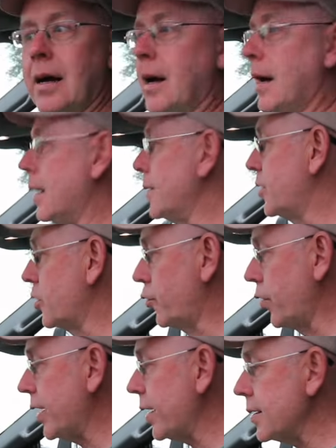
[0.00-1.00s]
uh,
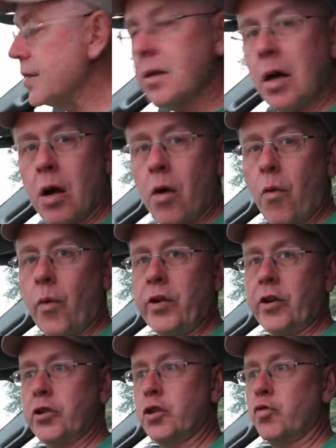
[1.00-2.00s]
degrees when
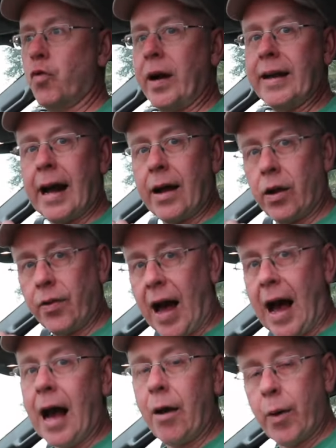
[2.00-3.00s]
you're just running out on the
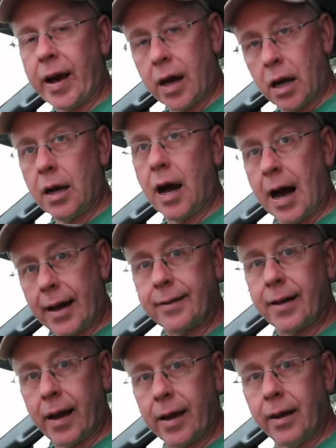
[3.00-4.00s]
highway on a hot
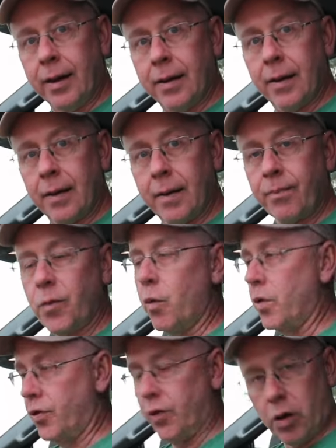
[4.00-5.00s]
day
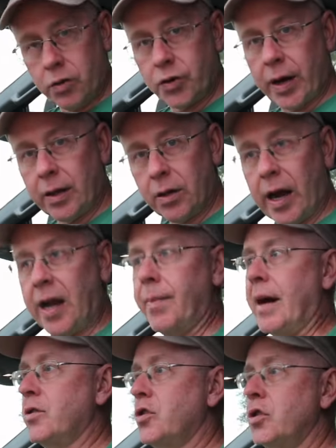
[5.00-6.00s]
with no trailer, and
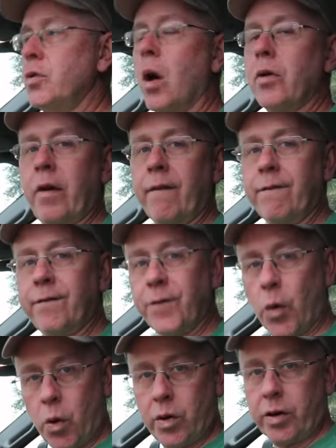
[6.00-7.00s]
about two hundred
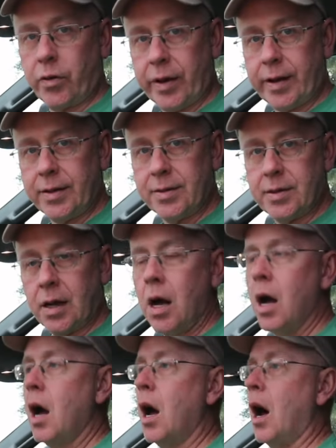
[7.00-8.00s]
four degrees
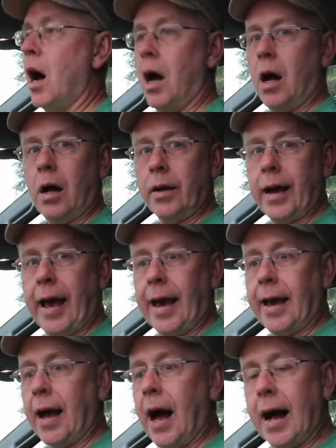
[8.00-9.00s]
on
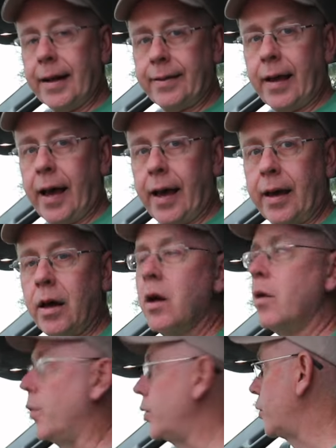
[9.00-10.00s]
a hot day when